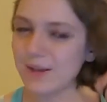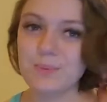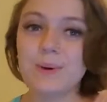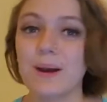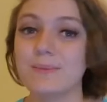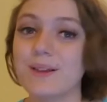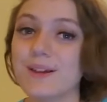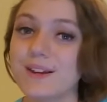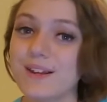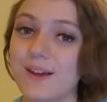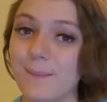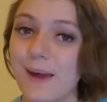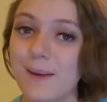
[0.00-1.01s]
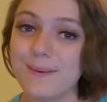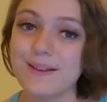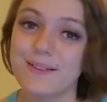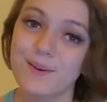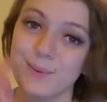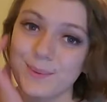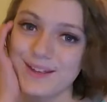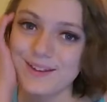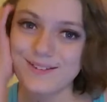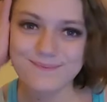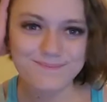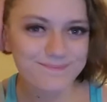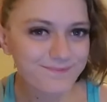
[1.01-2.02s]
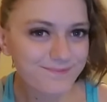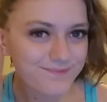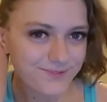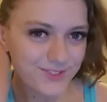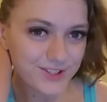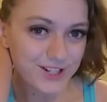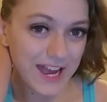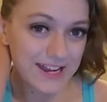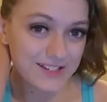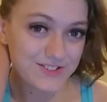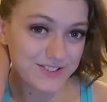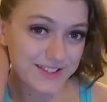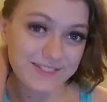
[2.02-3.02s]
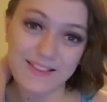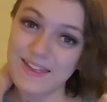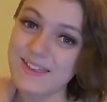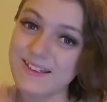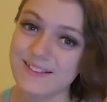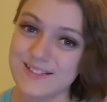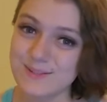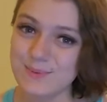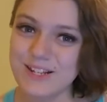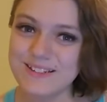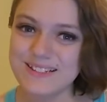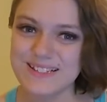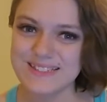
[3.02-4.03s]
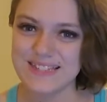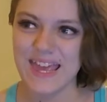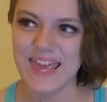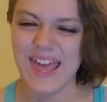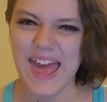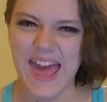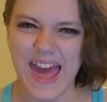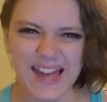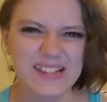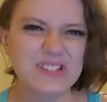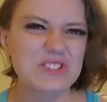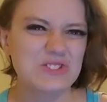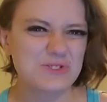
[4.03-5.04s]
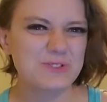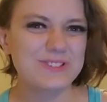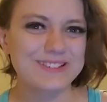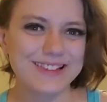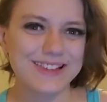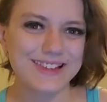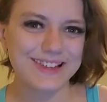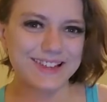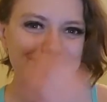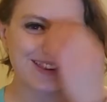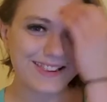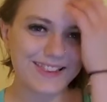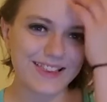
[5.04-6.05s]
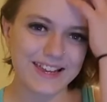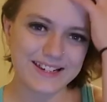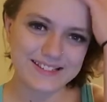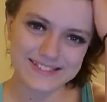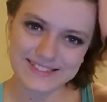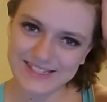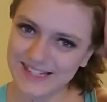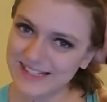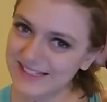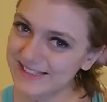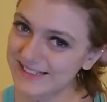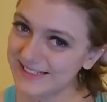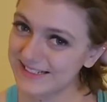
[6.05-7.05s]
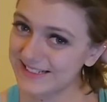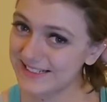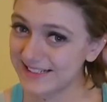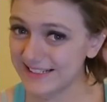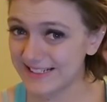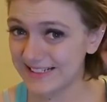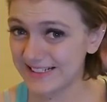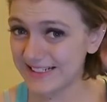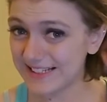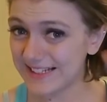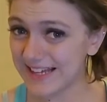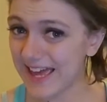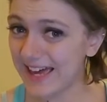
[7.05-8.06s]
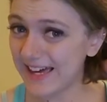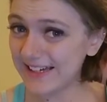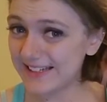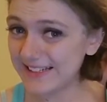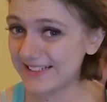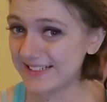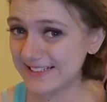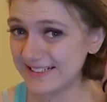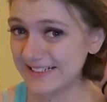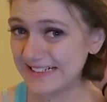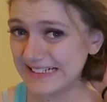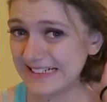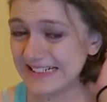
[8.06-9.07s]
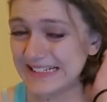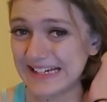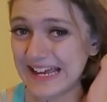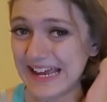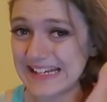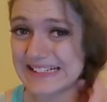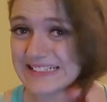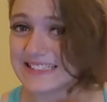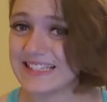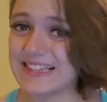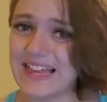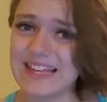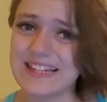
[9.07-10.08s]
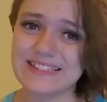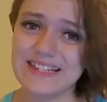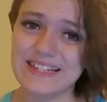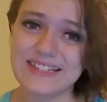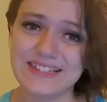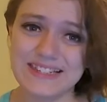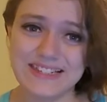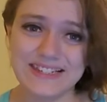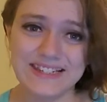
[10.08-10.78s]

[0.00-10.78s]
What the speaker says: you're probably going to come at me a little bit for actually liking this one, because I actually liked it. Yeah. I actually liked it.